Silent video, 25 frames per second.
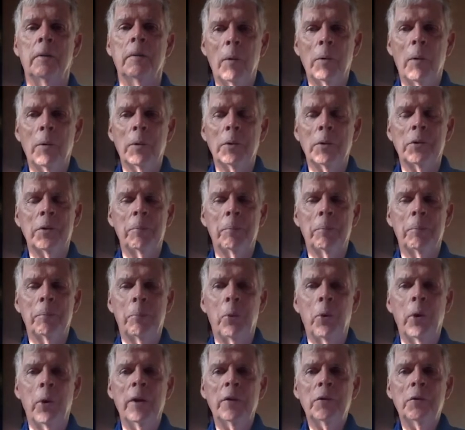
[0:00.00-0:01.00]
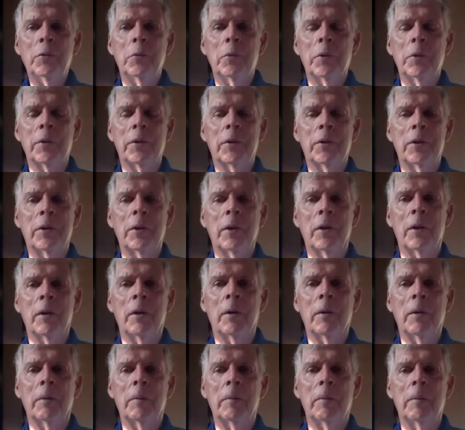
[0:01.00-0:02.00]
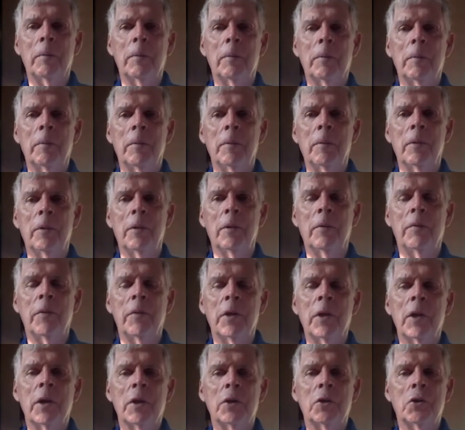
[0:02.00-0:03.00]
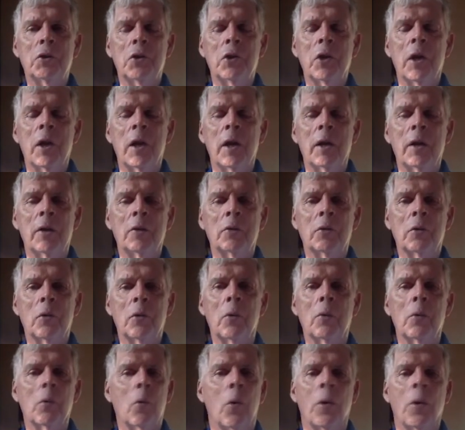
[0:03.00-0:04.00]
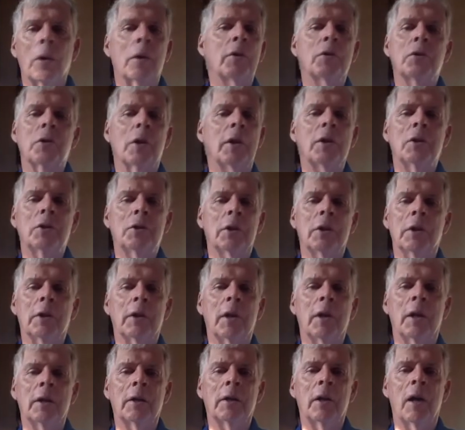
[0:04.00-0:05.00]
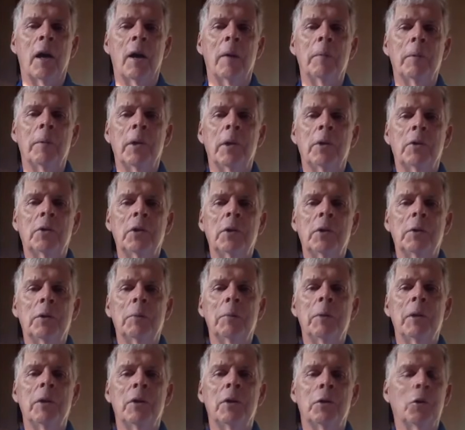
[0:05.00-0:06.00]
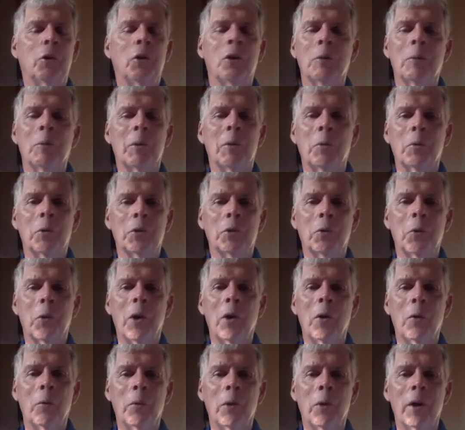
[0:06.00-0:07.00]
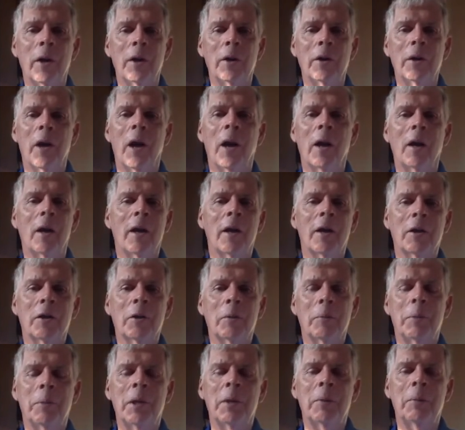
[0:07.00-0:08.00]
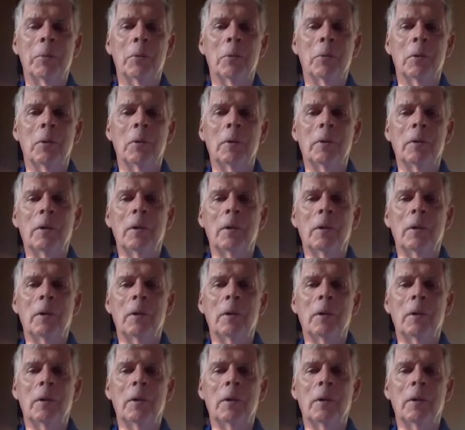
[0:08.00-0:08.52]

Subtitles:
I was impressed with the VSGA's organization at that time. It seemed to me the tournament was well run. I liked the people.